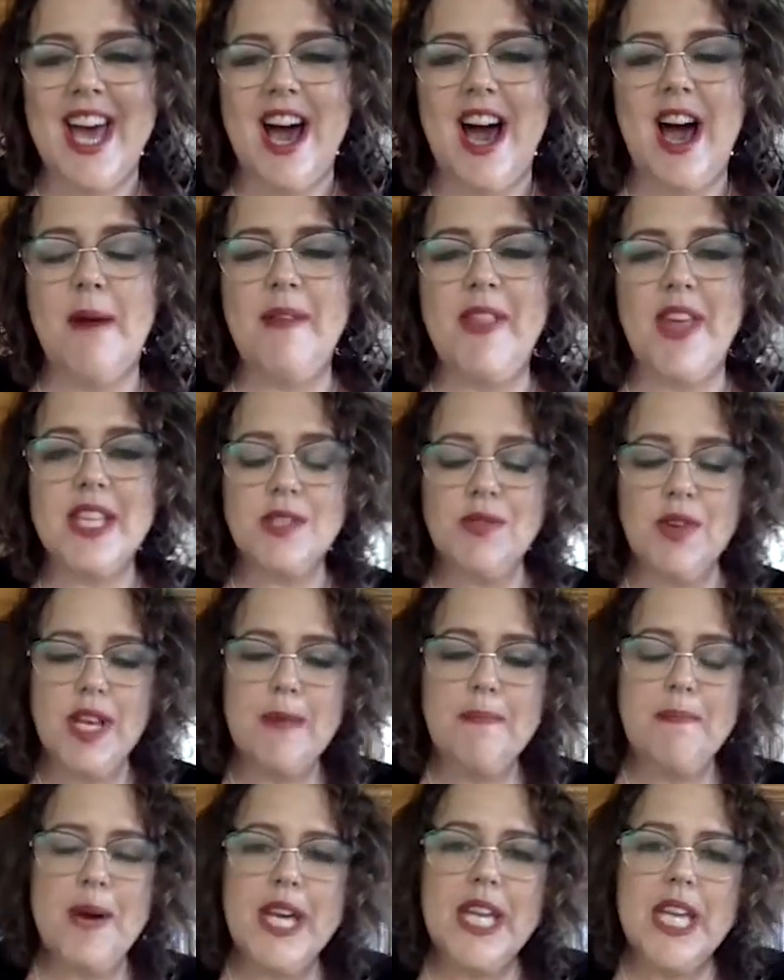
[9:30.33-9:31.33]
And that's
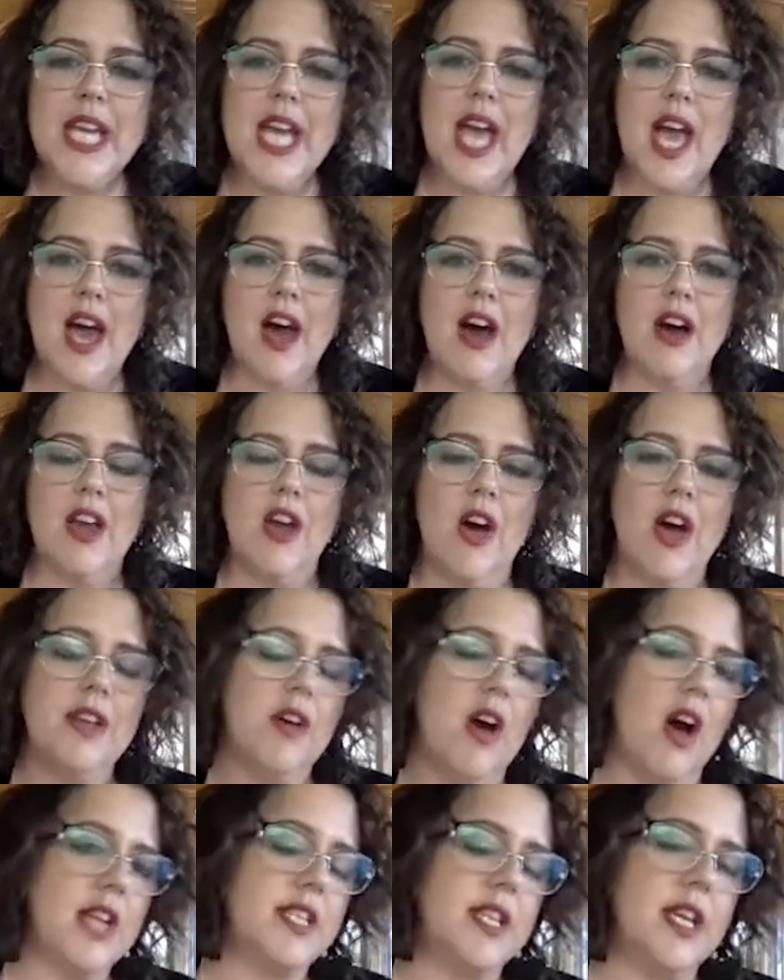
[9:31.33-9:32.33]
really picking out, and
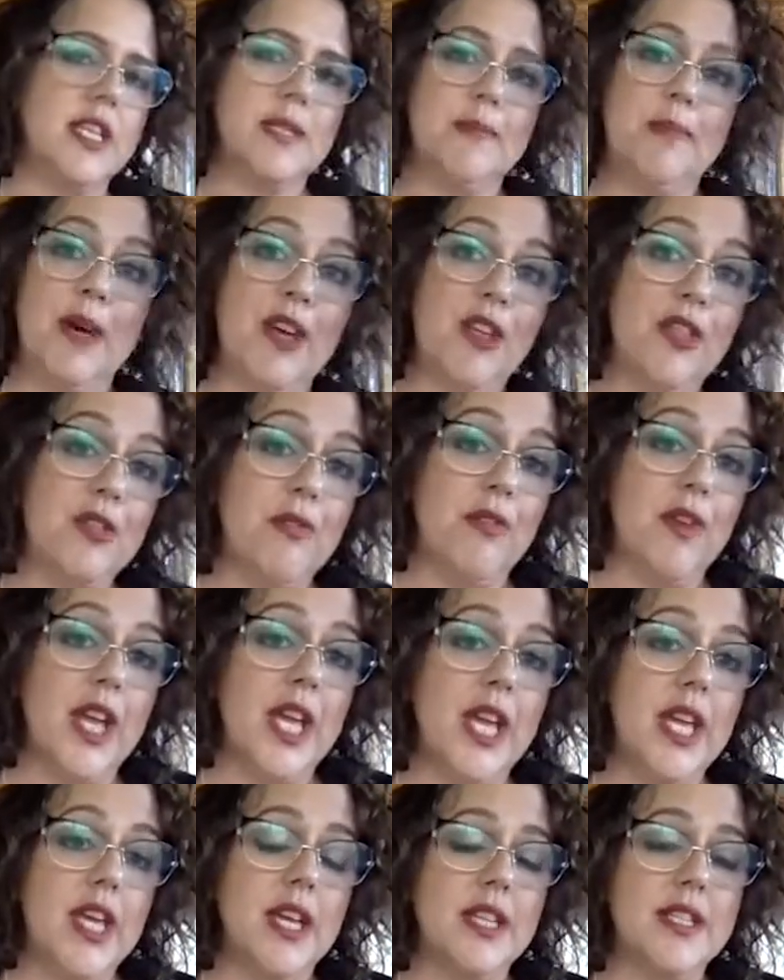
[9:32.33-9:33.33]
I tend to pick
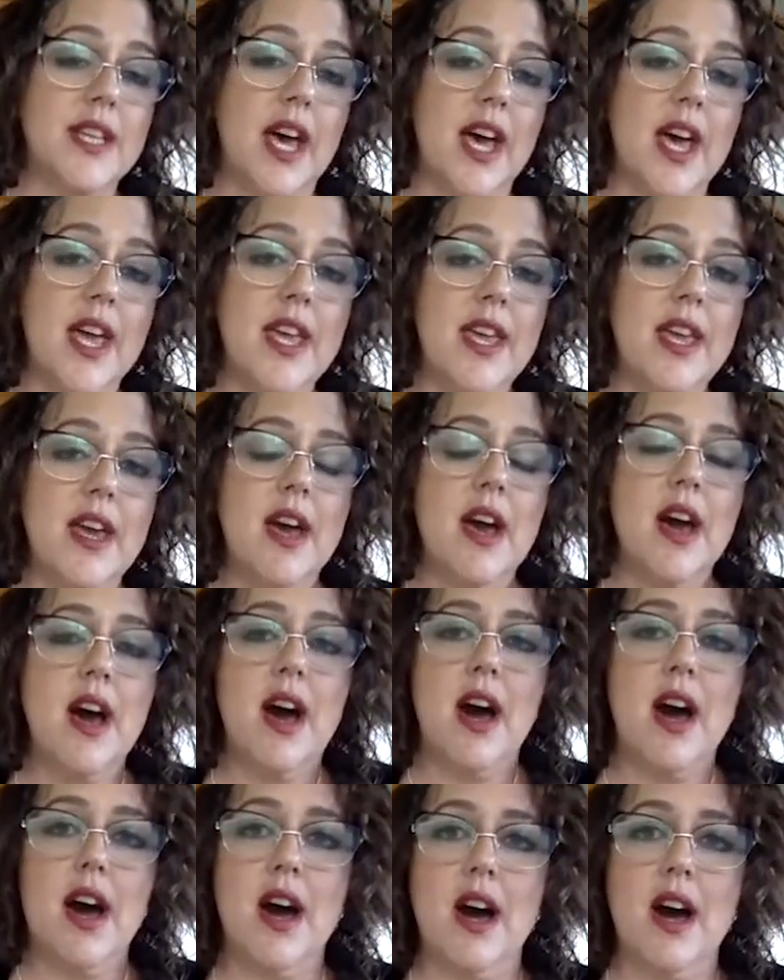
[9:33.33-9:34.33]
3 a day,
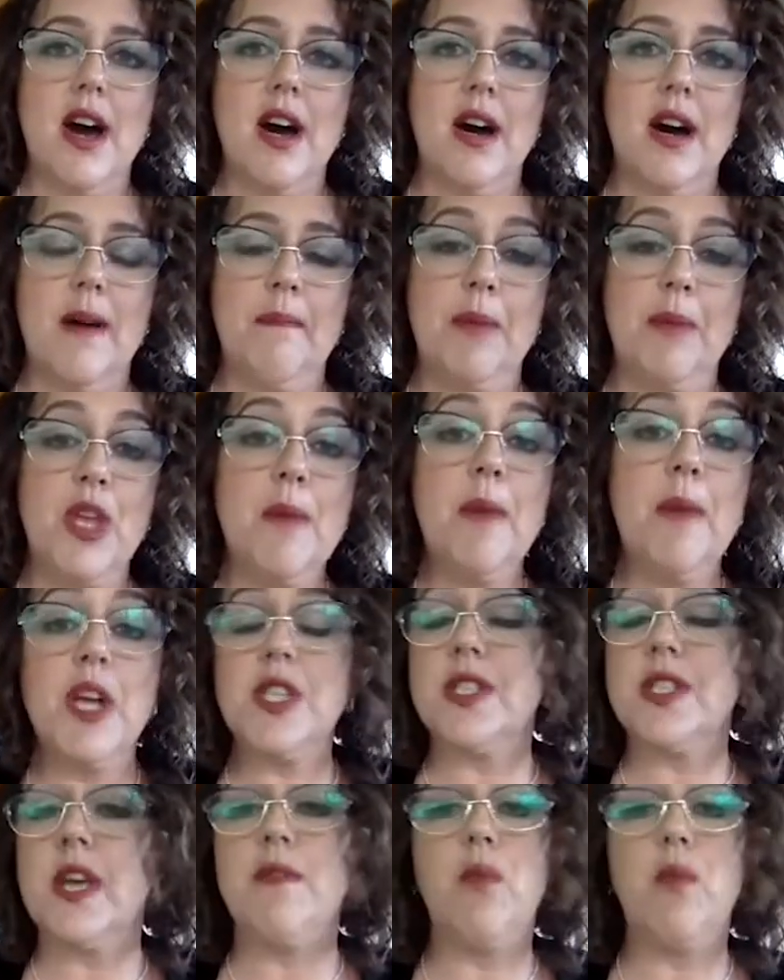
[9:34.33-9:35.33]
but you might
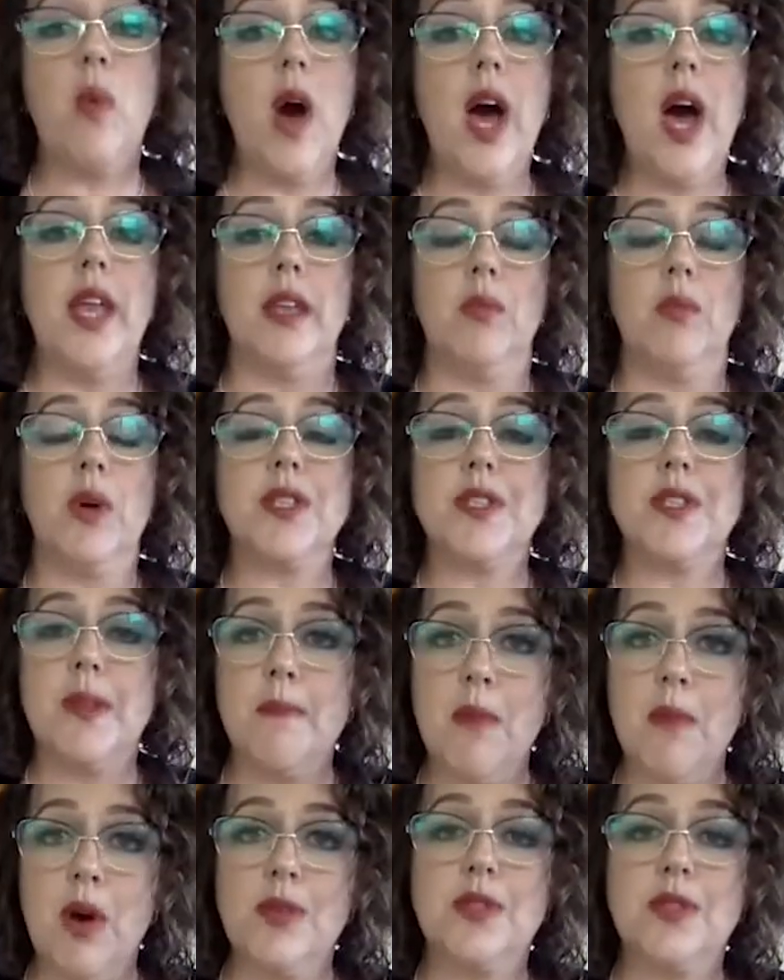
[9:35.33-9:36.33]
just have 1. What's the
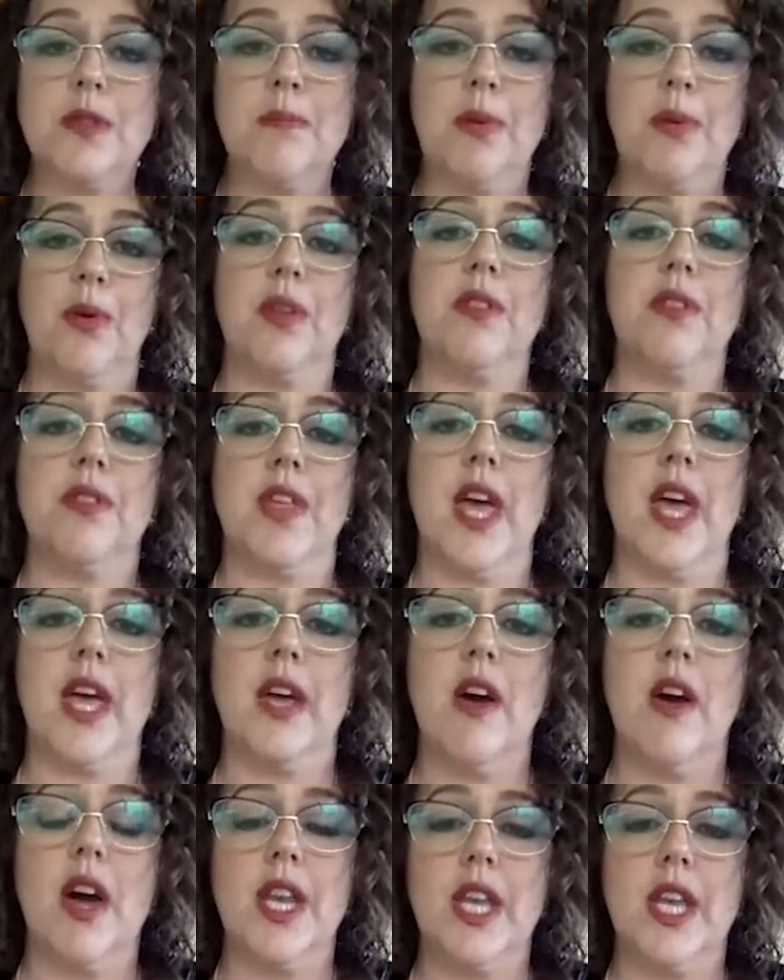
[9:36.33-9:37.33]
most important
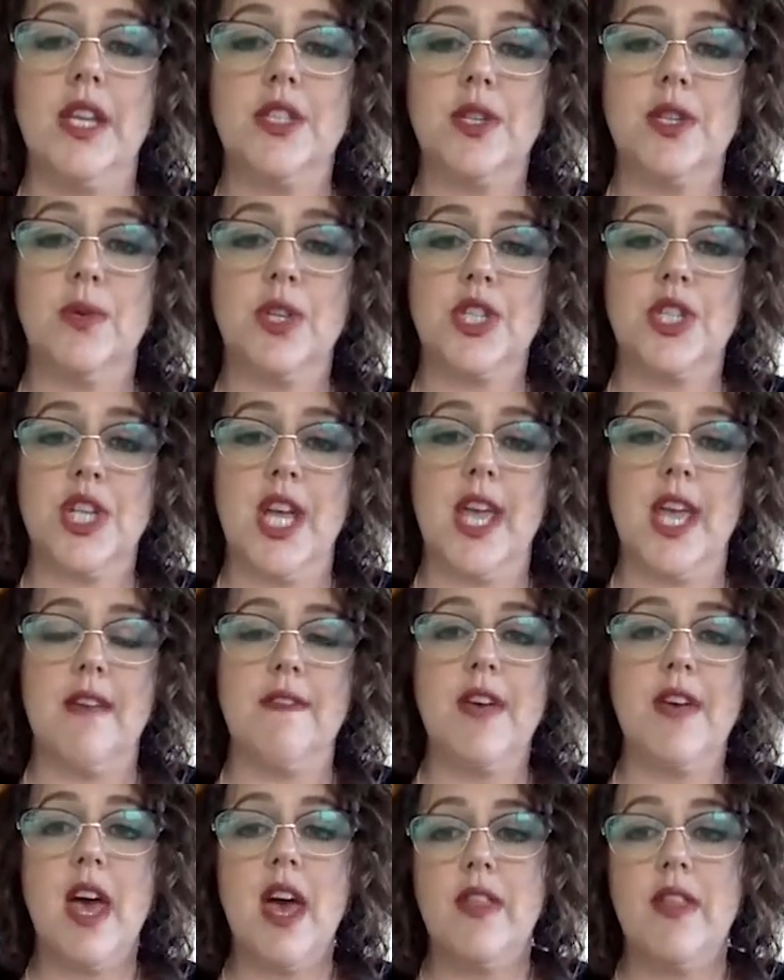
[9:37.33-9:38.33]
thing I need to
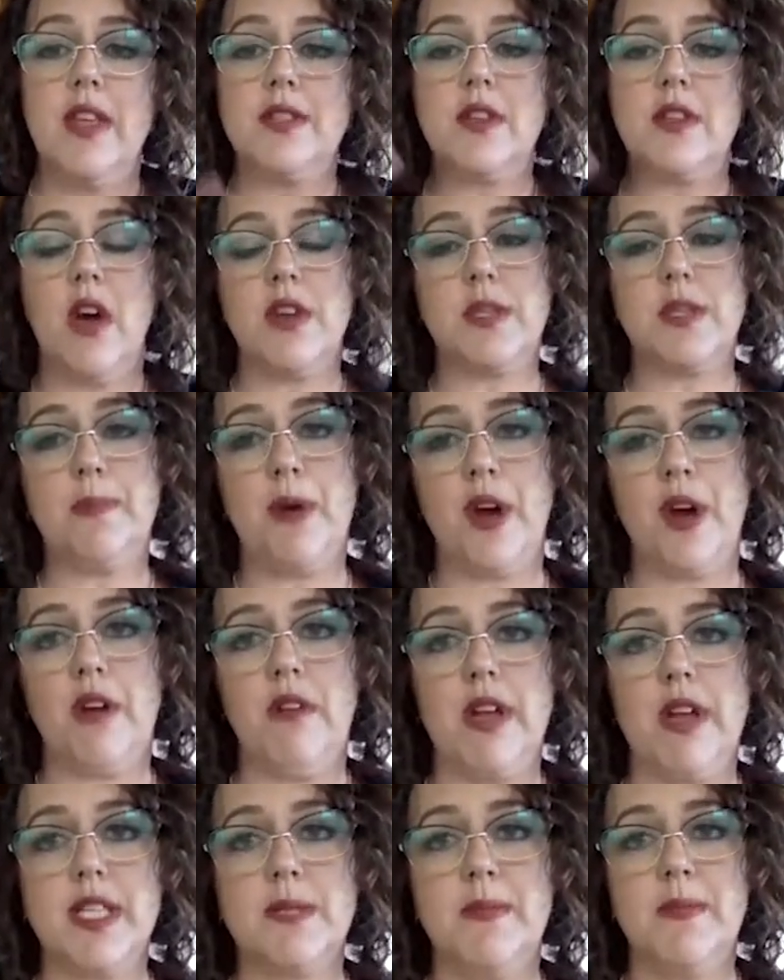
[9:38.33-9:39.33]
achieve that's going to
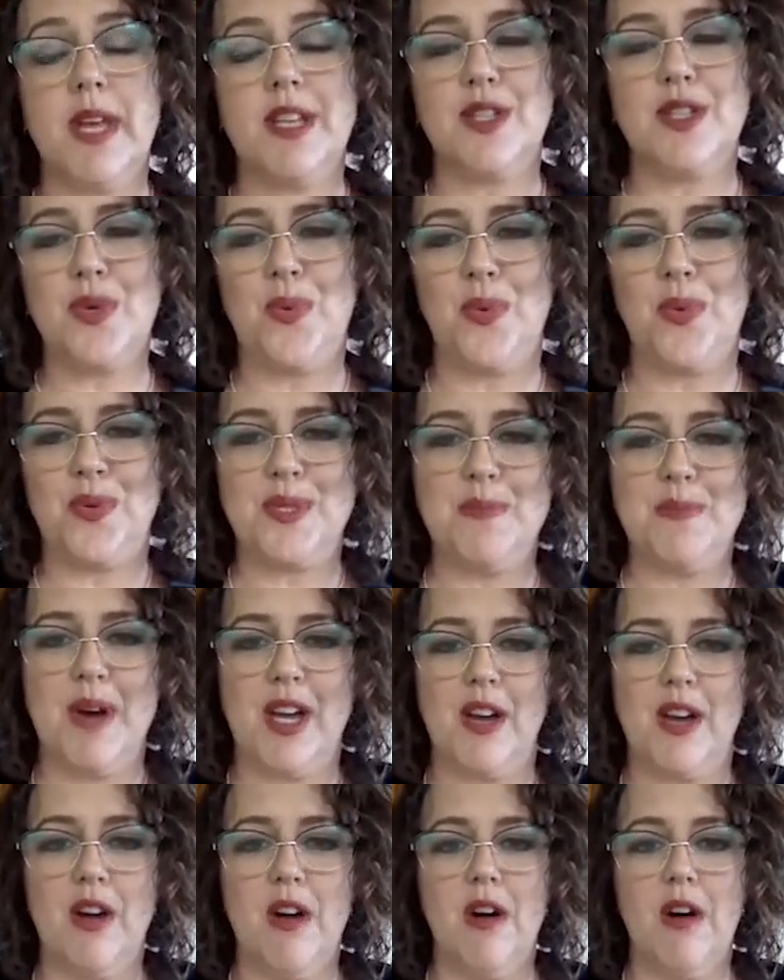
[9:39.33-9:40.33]
progress me towards my
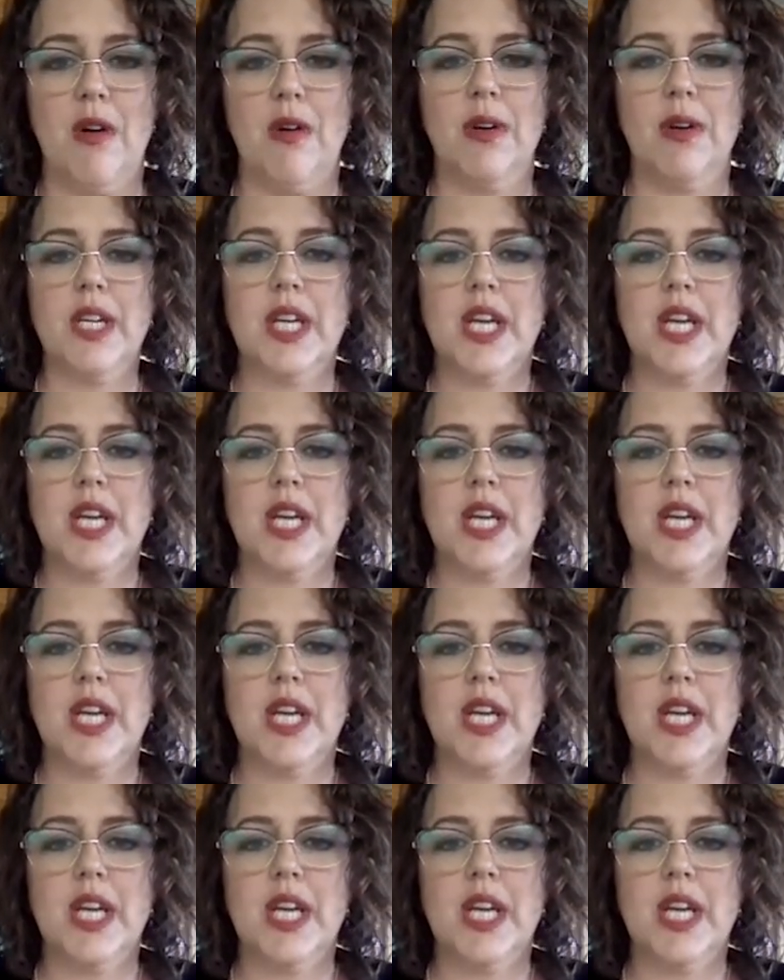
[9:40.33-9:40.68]
goal?